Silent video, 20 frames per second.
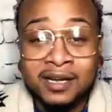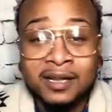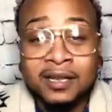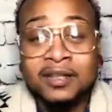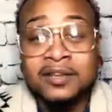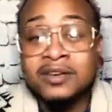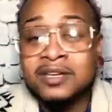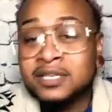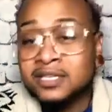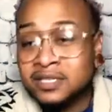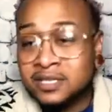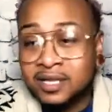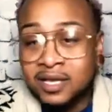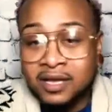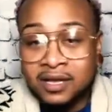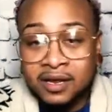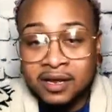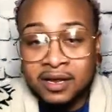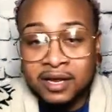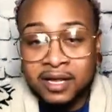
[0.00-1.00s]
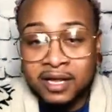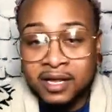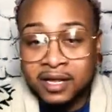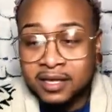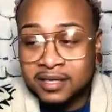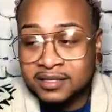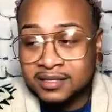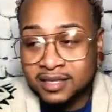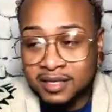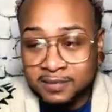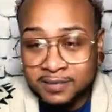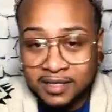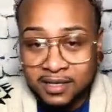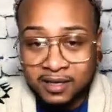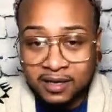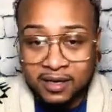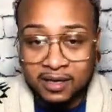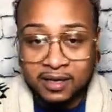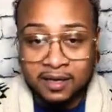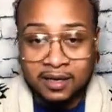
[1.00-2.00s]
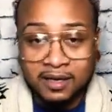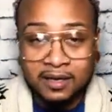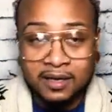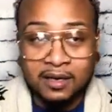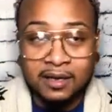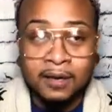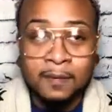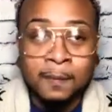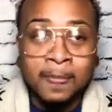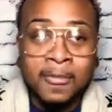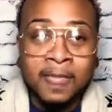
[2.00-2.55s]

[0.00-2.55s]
You can just click on it and skip to the end,